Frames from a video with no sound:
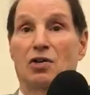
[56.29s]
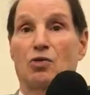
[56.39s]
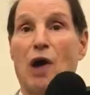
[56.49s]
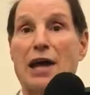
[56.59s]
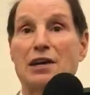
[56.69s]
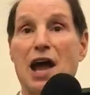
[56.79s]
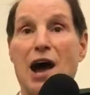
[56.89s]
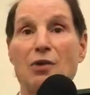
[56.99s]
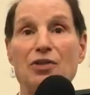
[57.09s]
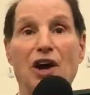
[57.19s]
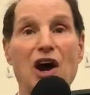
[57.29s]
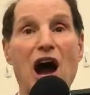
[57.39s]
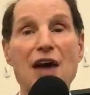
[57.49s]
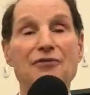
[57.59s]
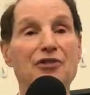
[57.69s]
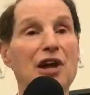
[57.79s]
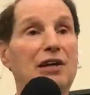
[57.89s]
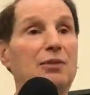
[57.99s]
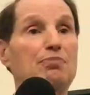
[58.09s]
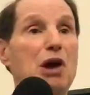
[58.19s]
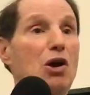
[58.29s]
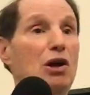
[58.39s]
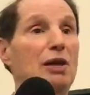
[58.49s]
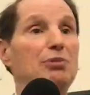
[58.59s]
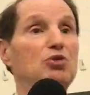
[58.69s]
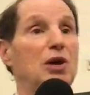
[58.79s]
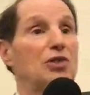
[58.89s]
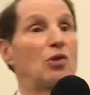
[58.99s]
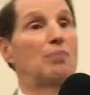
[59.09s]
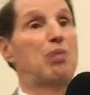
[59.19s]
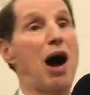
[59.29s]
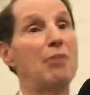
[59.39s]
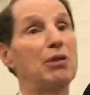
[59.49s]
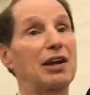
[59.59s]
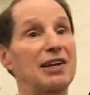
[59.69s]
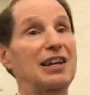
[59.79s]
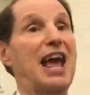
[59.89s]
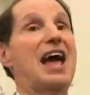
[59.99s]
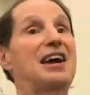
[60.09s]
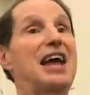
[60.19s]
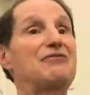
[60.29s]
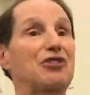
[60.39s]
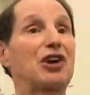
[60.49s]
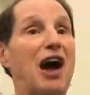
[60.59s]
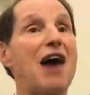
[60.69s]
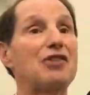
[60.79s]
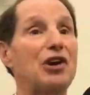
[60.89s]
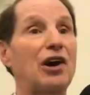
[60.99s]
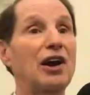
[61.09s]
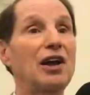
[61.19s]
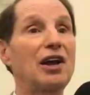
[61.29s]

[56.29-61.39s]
right now, and the conflict apparently between the Republican candidate for governor